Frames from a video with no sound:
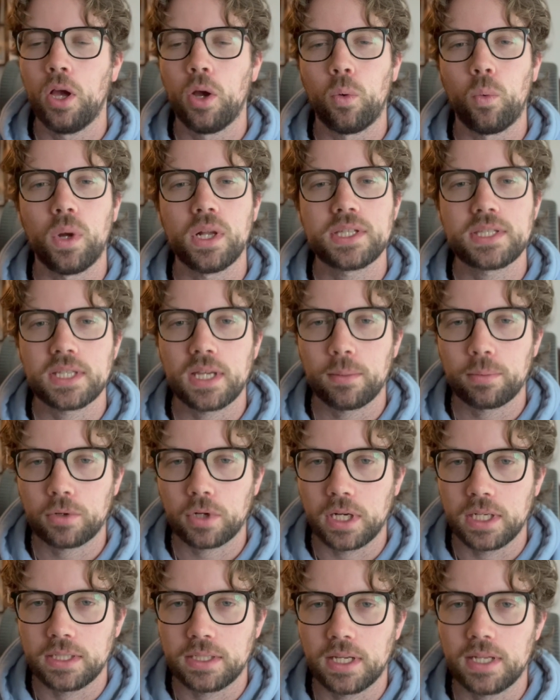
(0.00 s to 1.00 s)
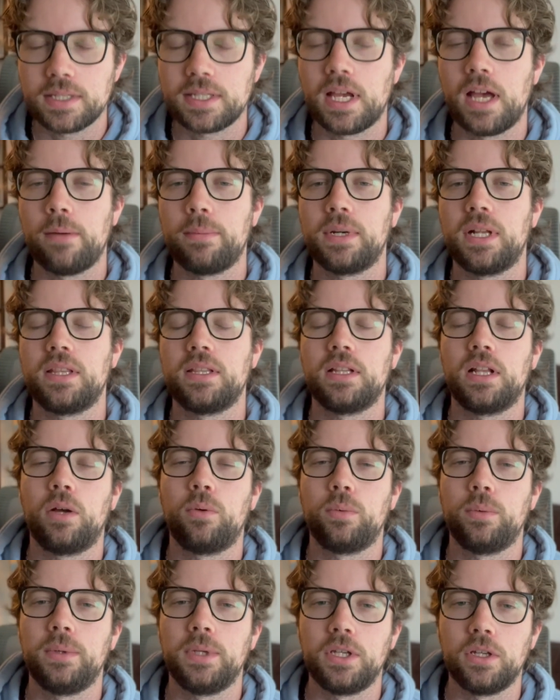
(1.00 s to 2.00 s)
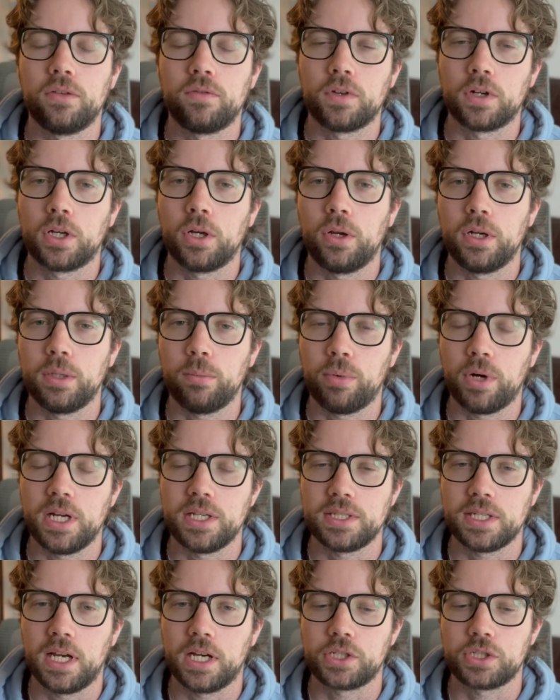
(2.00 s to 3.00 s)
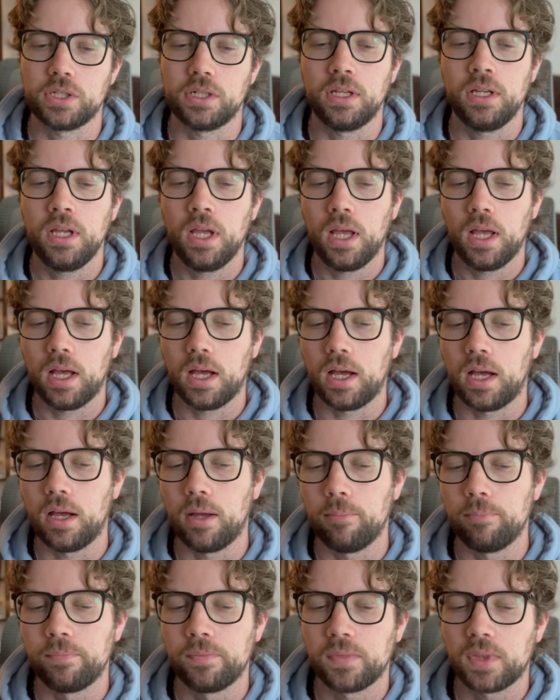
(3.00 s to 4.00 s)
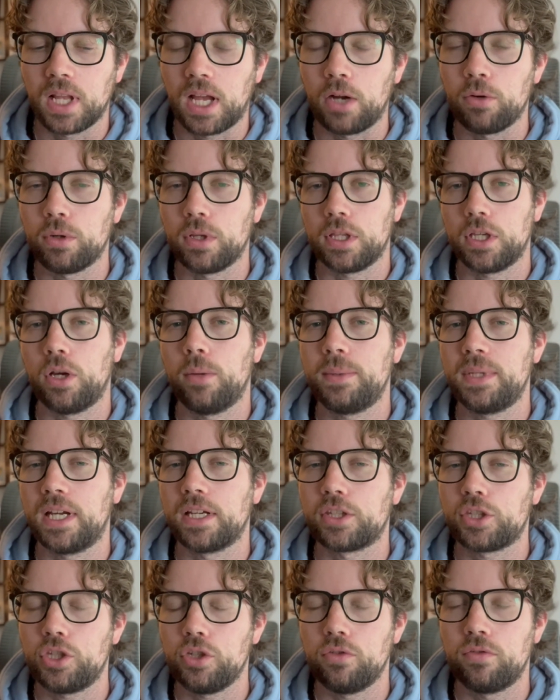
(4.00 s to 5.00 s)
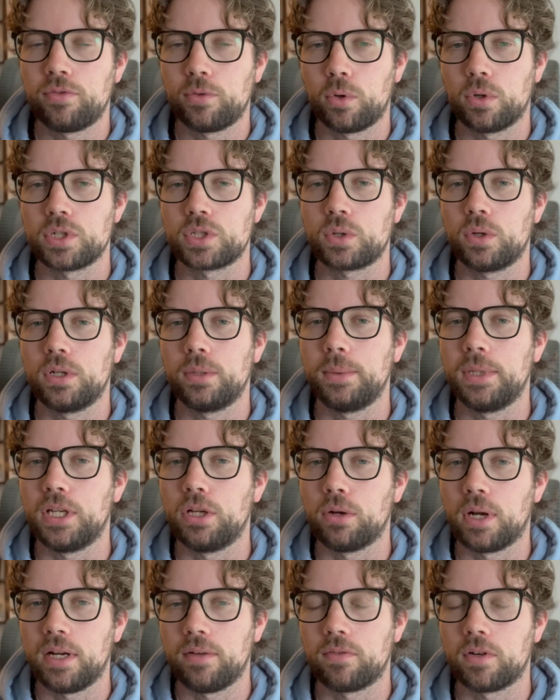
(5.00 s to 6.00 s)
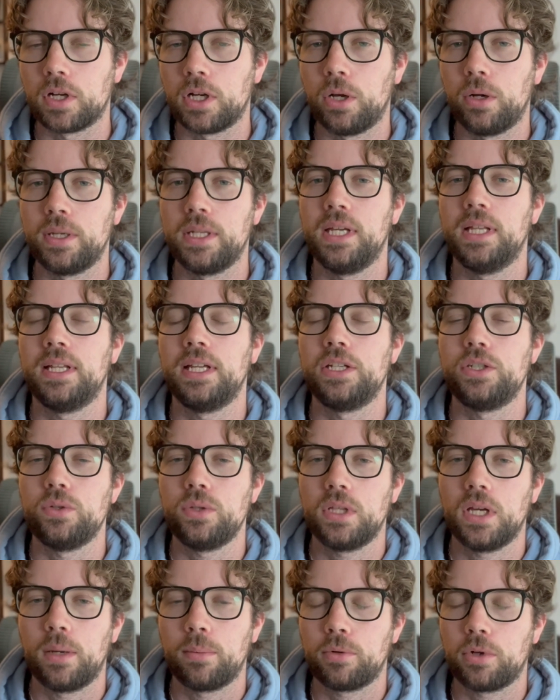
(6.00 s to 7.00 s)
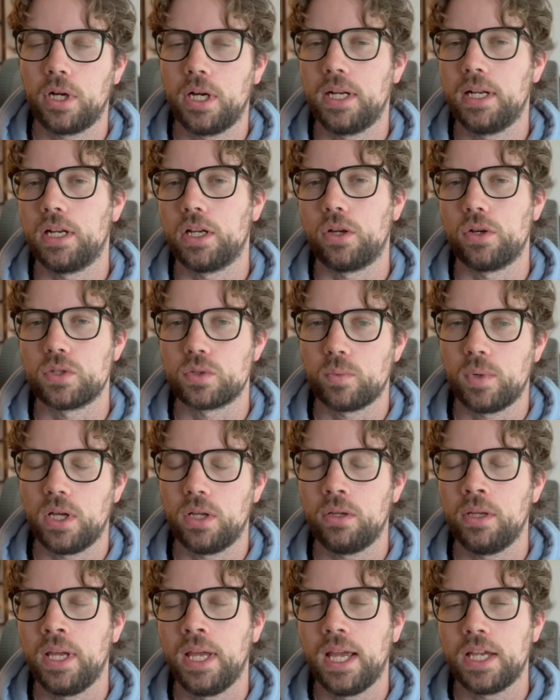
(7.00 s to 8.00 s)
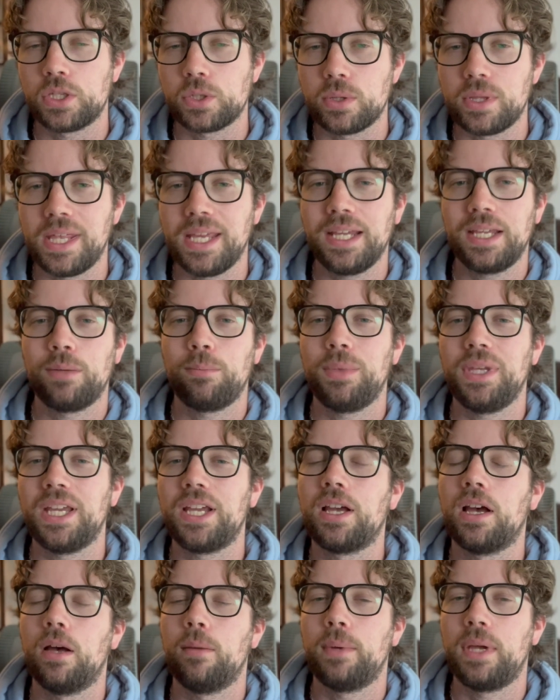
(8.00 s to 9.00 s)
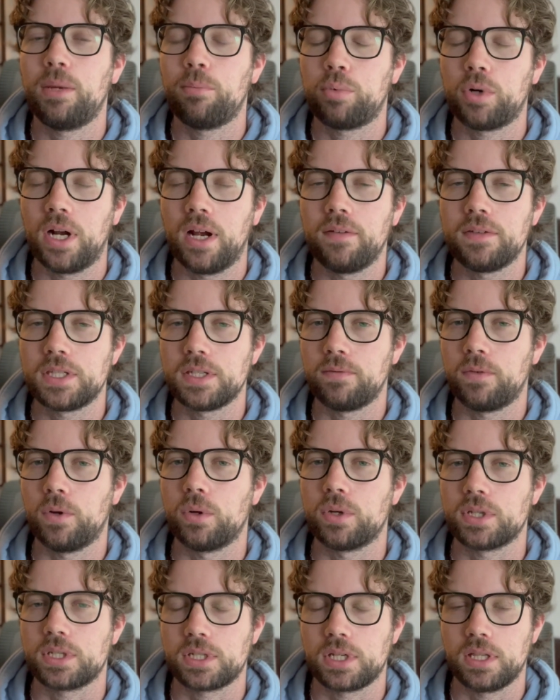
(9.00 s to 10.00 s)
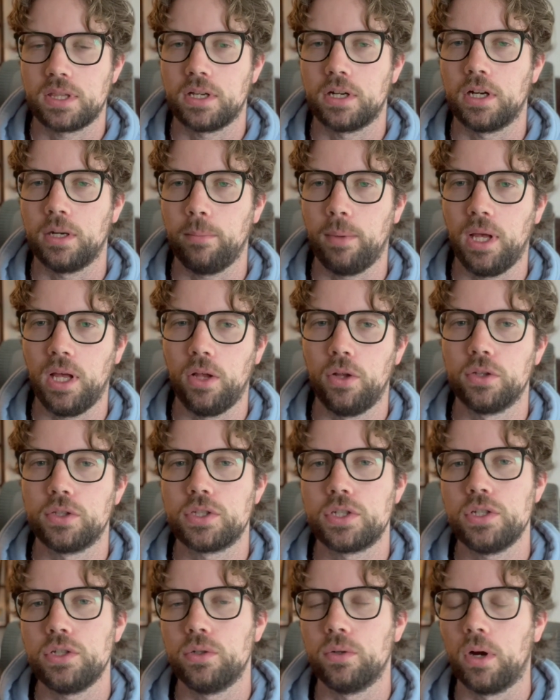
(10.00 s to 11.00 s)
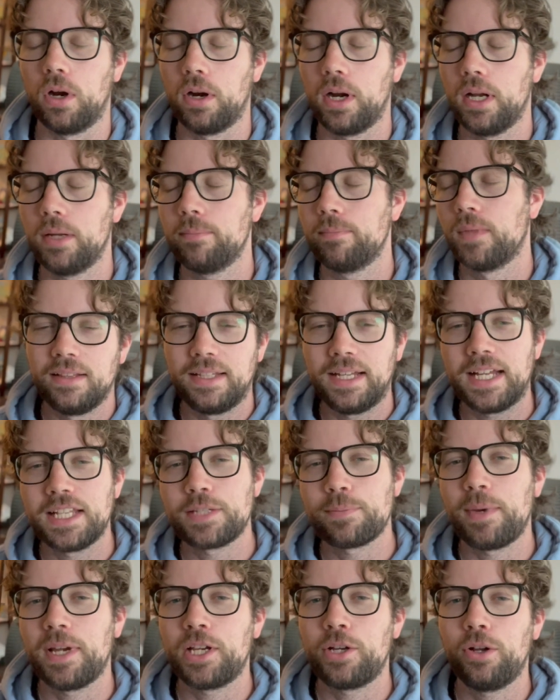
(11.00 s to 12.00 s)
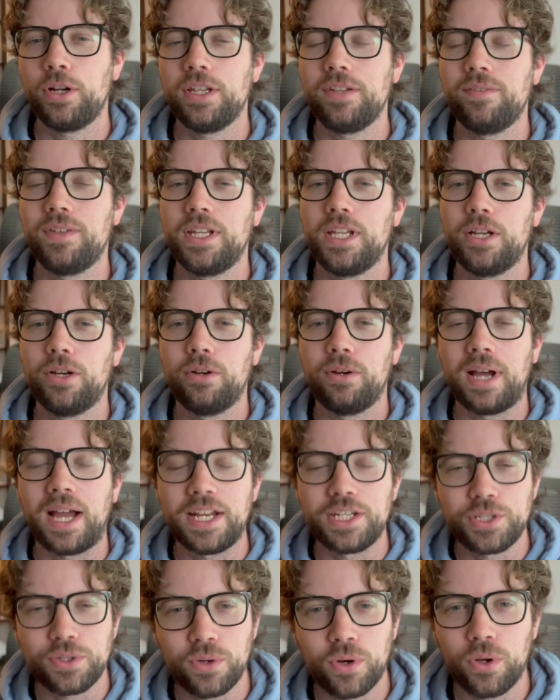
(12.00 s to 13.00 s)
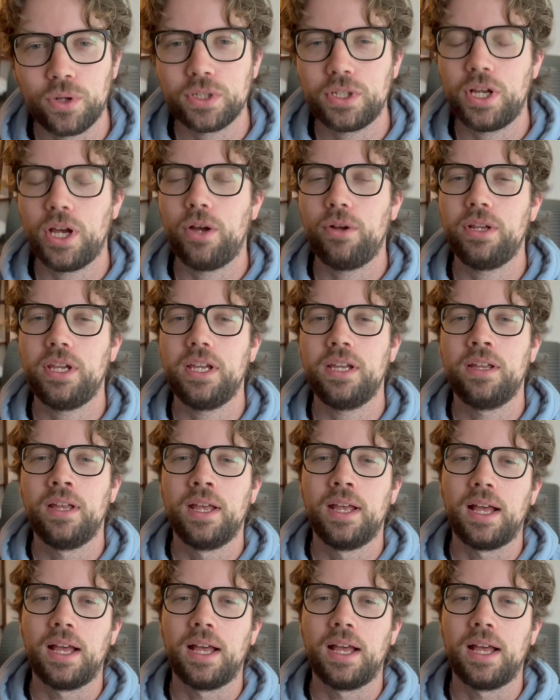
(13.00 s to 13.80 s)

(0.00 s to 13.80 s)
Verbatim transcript: once the upgrade does happen, I think that will be good for COTI price action. I really hope that Q4 is going to be great for COTI and they do the upgrade and it goes well so they can become a privacy-focused Ethereum L2, all right? That's my COTI video. I do hold COTI.